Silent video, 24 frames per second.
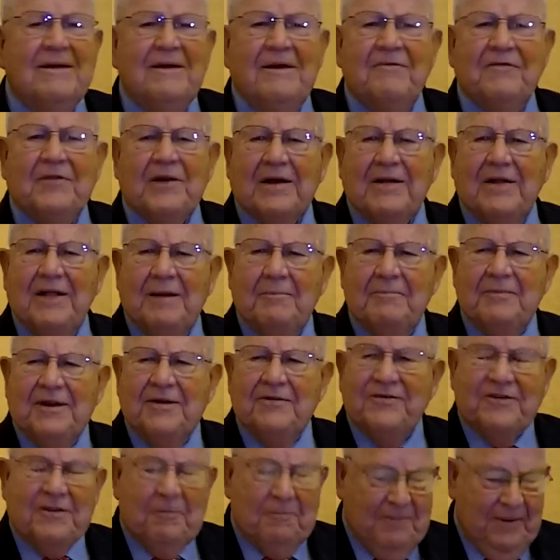if the club
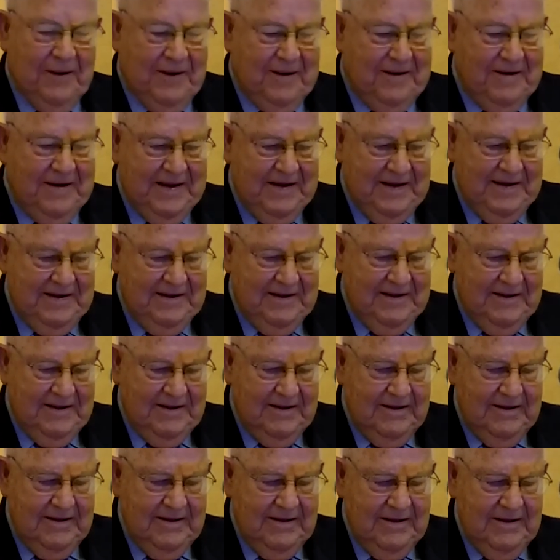disappeared?
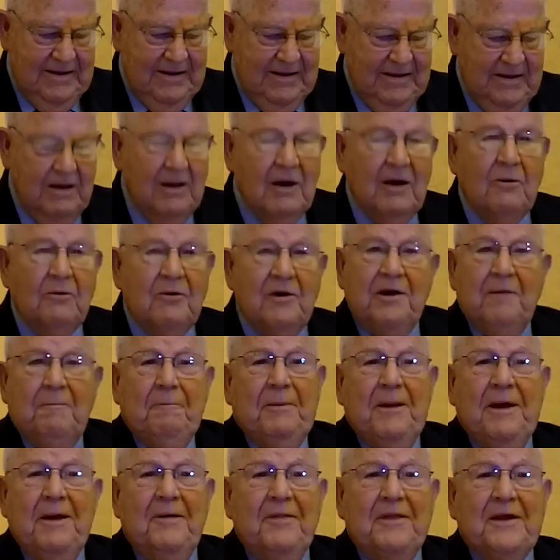Would
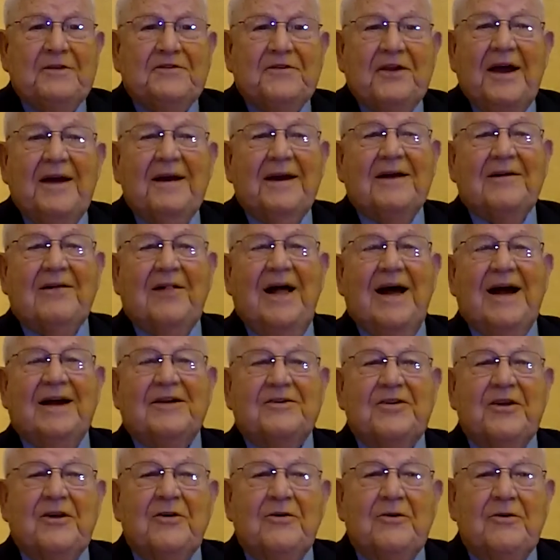it be on the 10
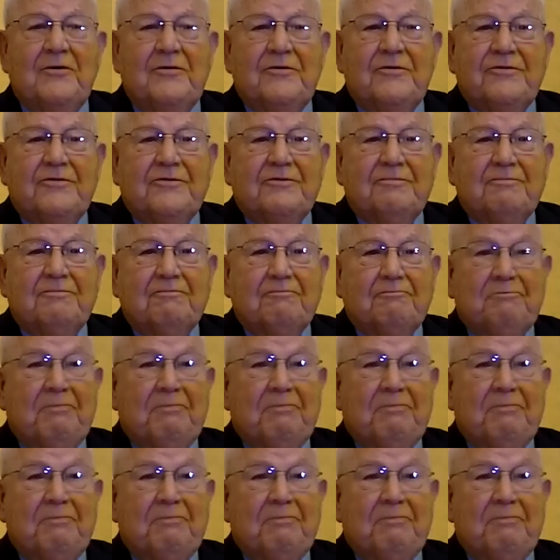o'clock news?